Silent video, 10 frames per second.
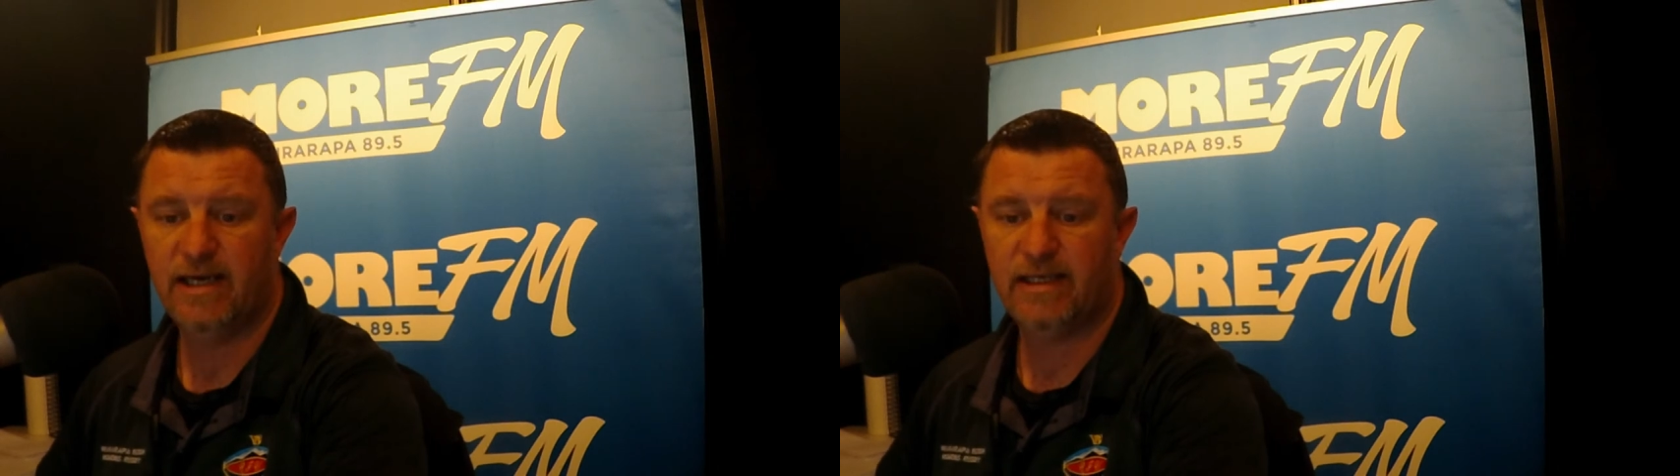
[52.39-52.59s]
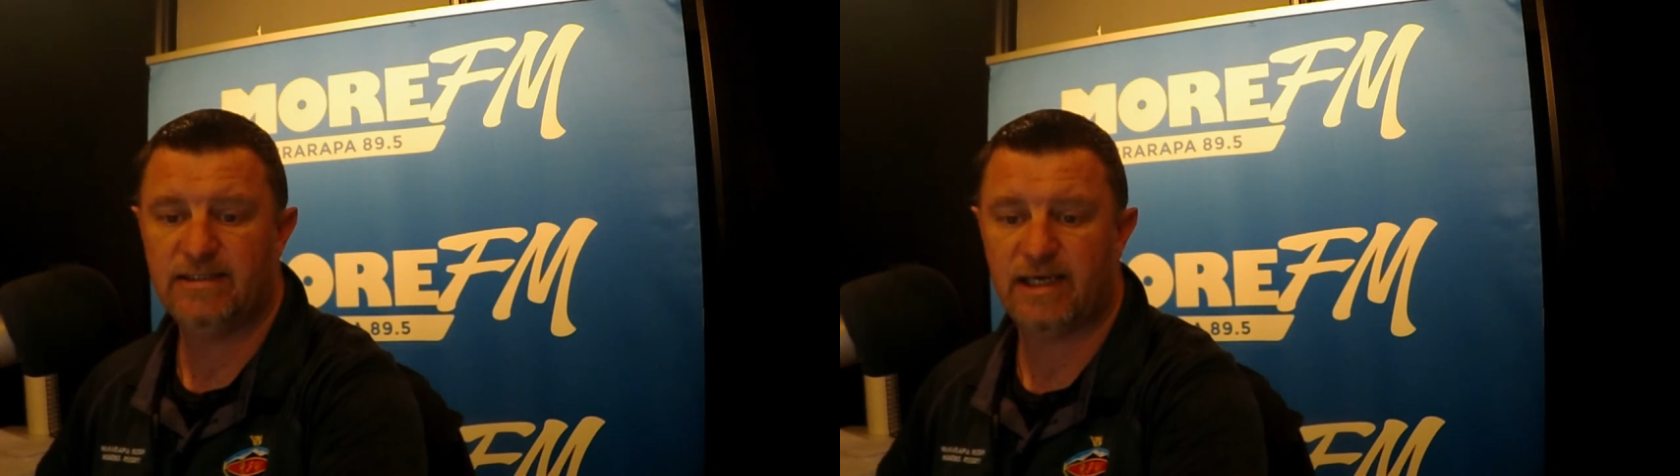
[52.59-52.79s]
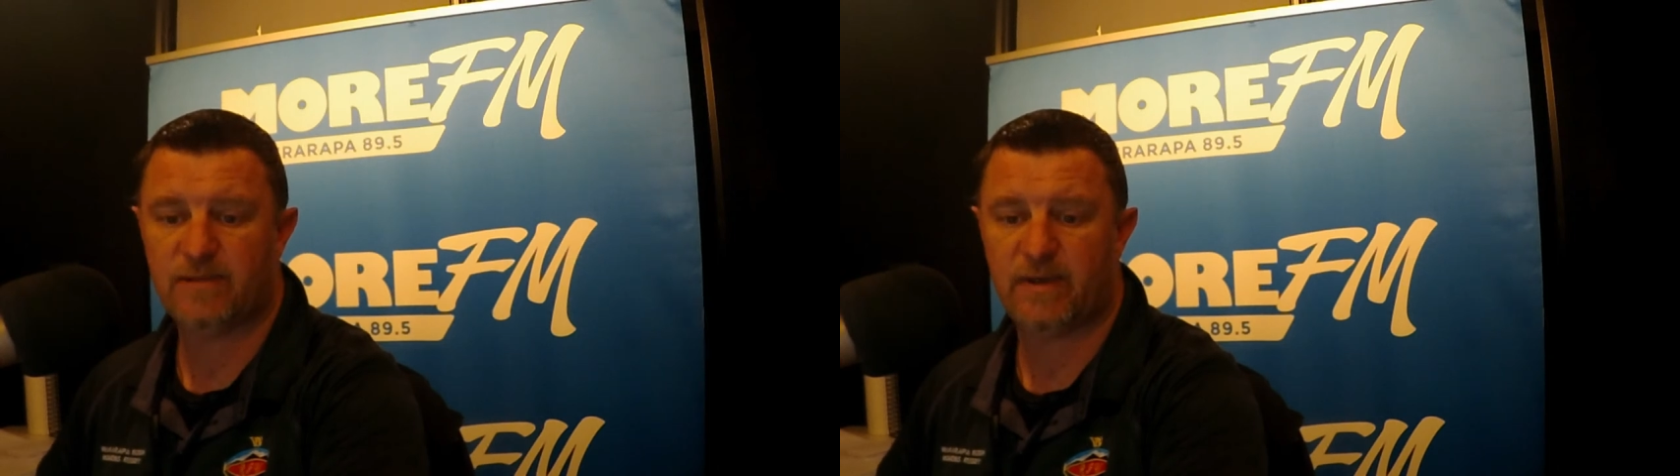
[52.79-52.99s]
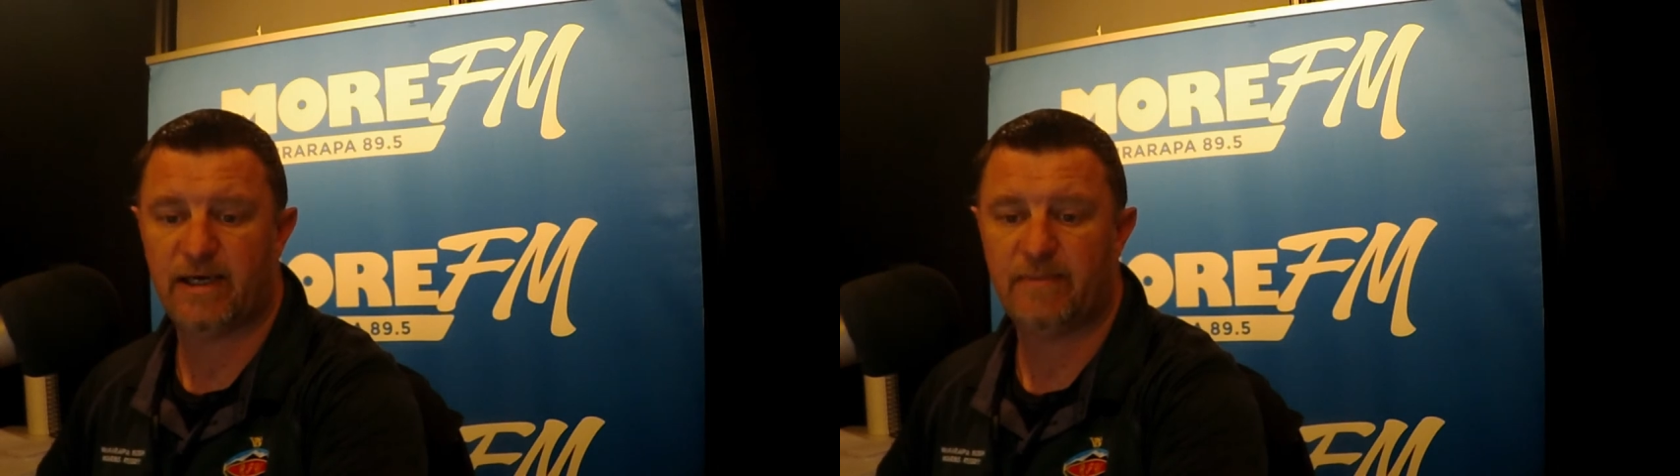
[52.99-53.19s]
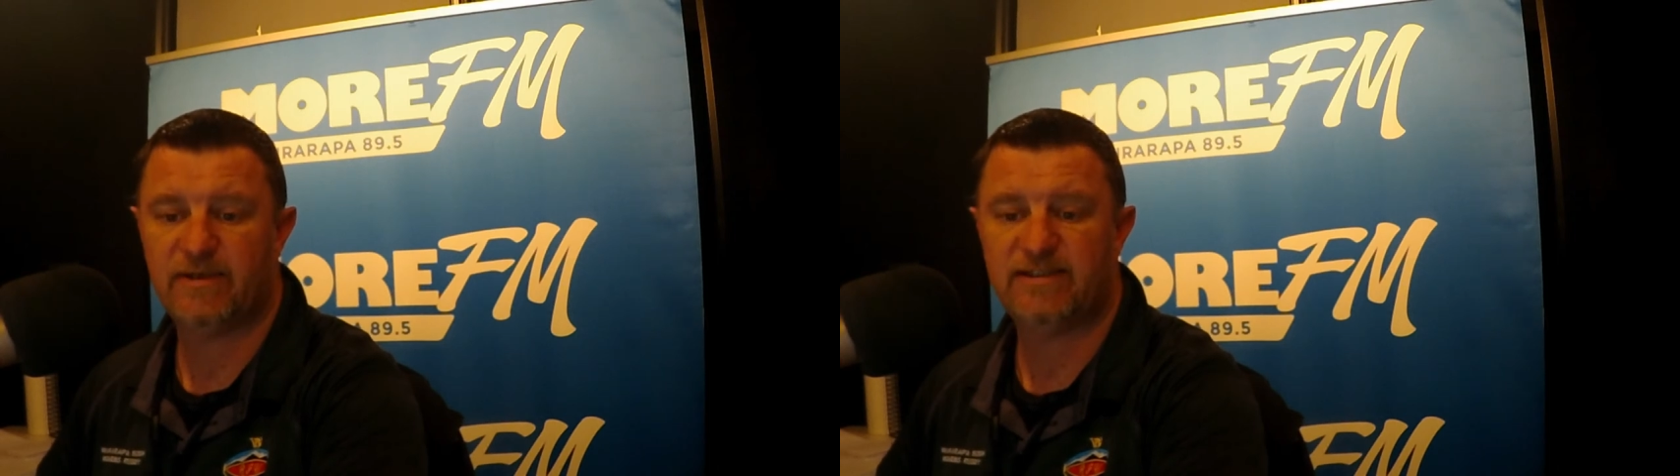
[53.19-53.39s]
and South
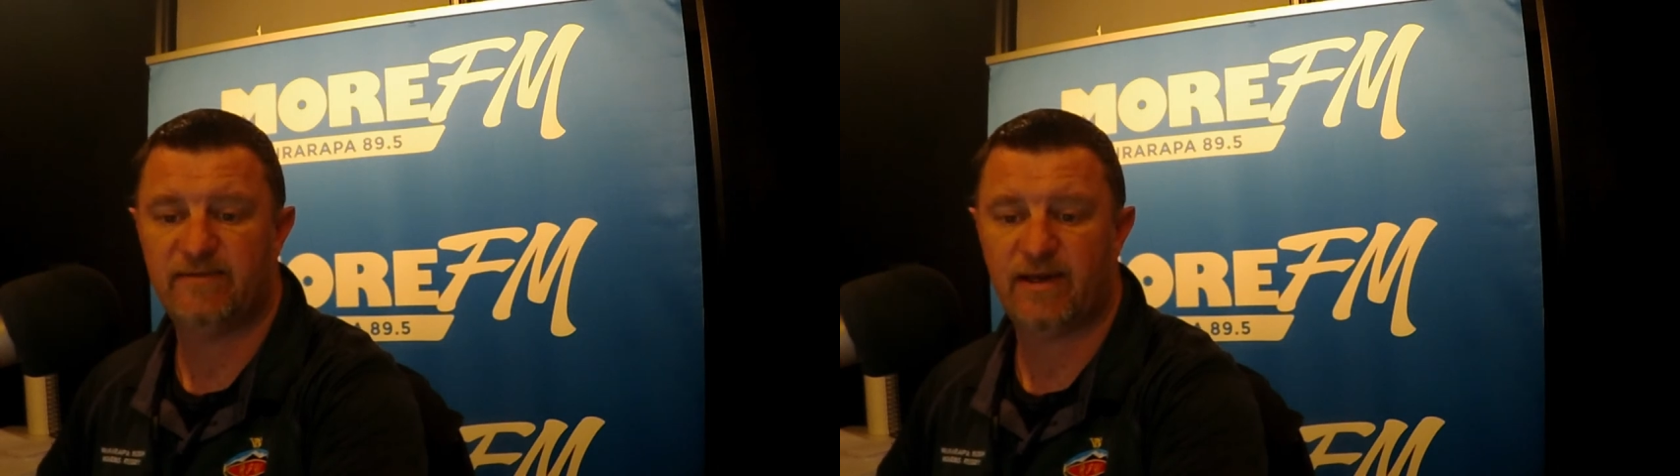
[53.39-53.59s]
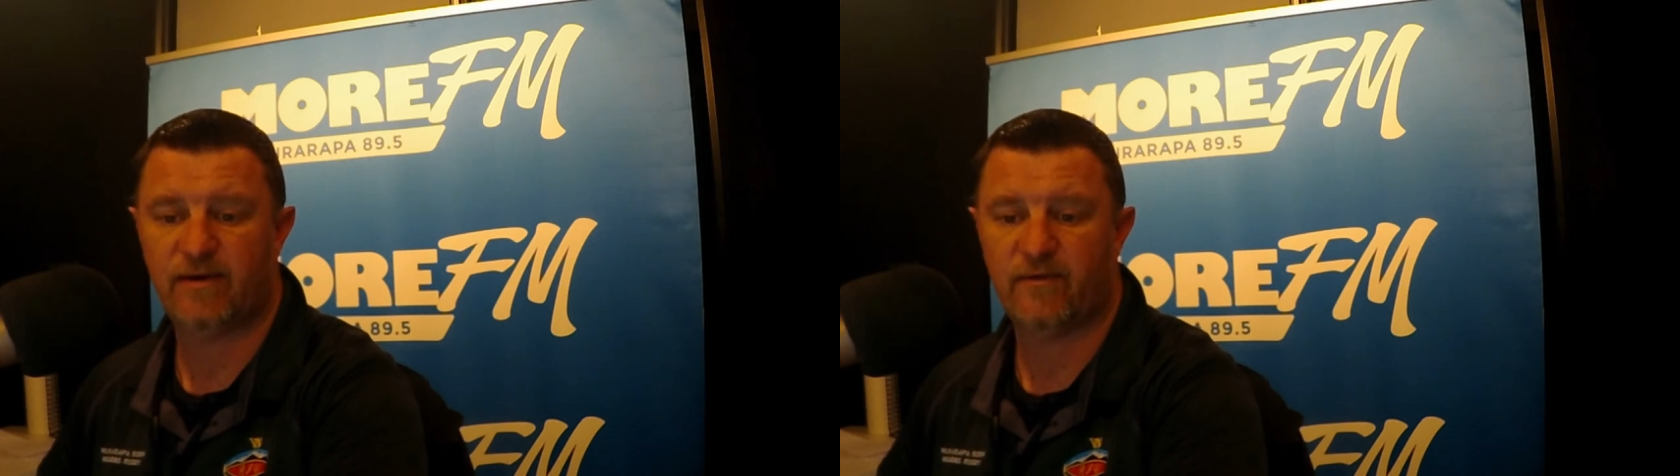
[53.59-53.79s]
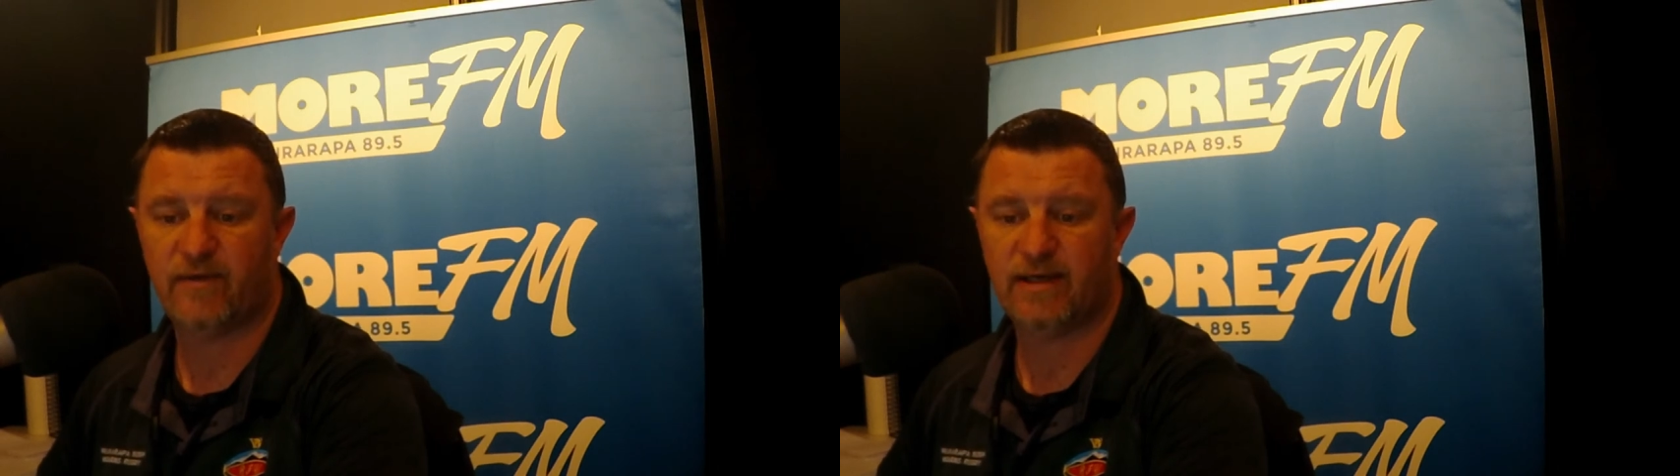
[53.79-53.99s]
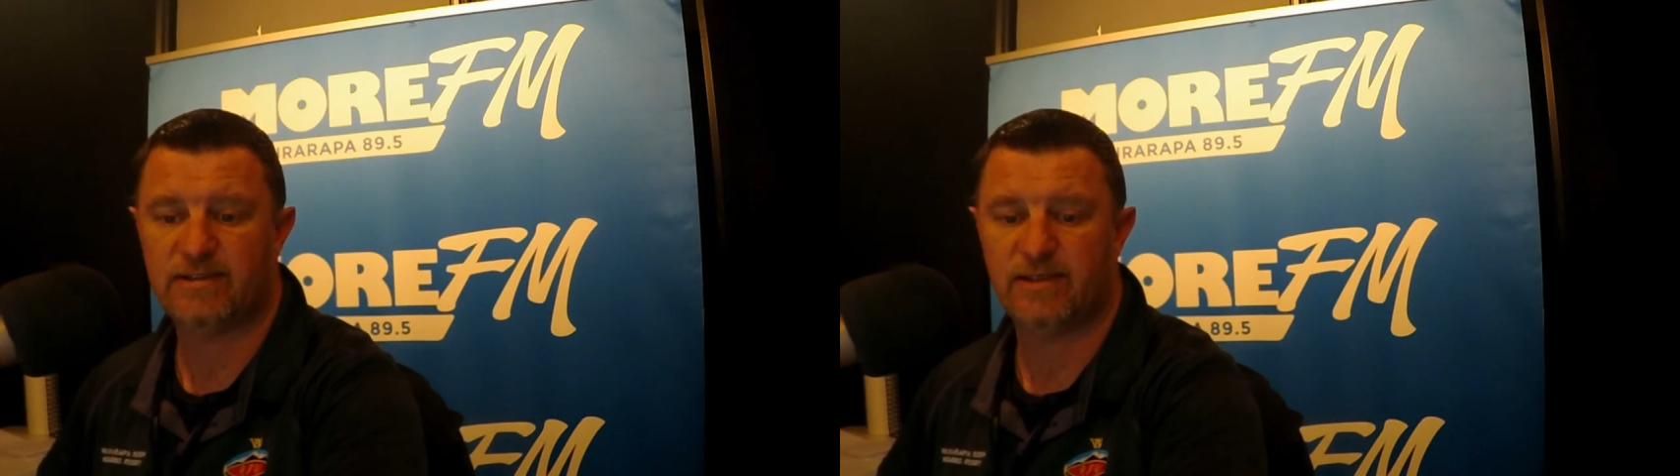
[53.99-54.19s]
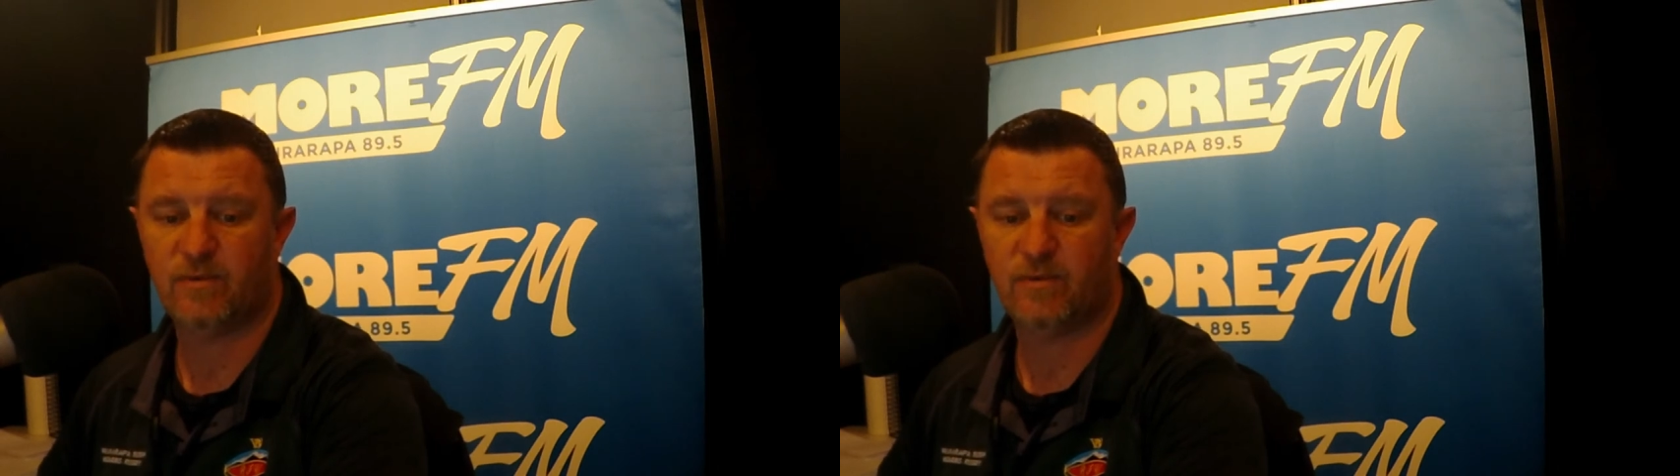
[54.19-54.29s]
at 700,000